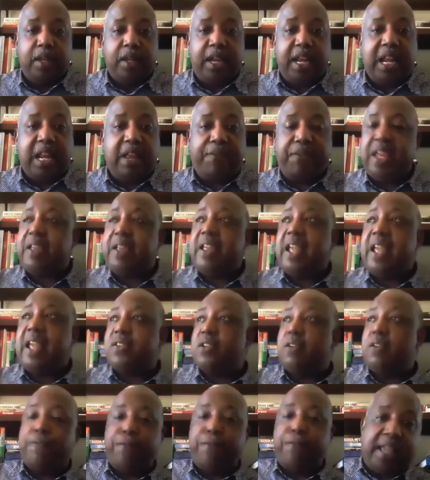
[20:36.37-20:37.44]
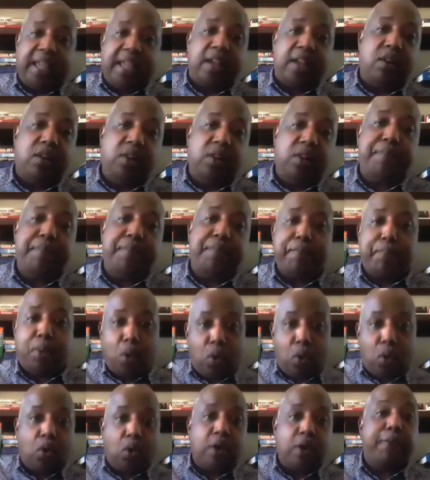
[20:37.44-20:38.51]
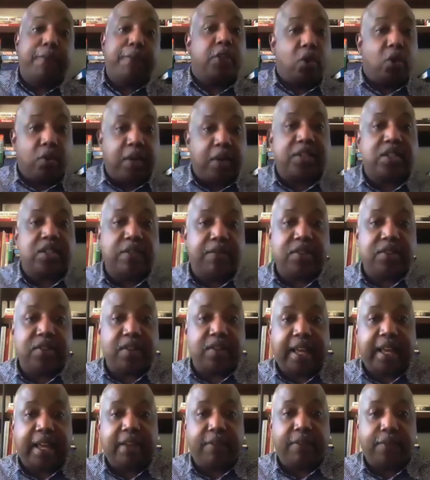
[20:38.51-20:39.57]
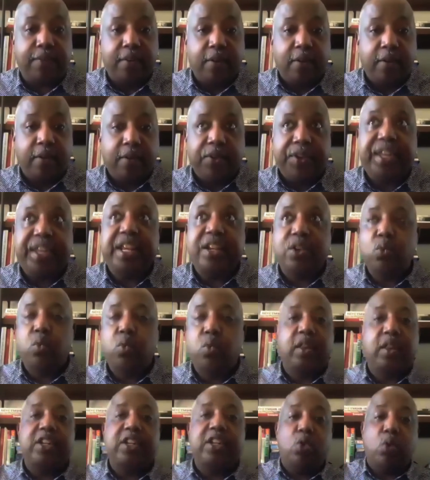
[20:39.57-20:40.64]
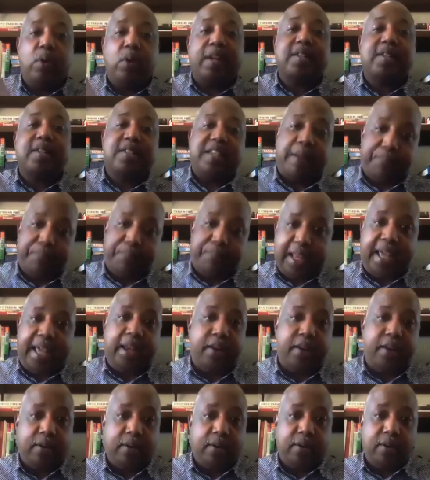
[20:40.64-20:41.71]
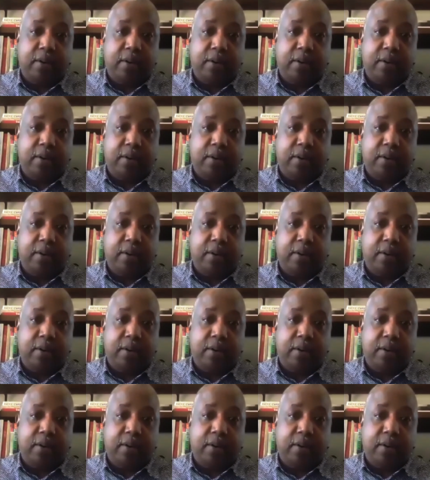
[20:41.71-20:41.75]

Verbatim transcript: And if he has to fail and be poor for the rest of his life, he's willing to accept that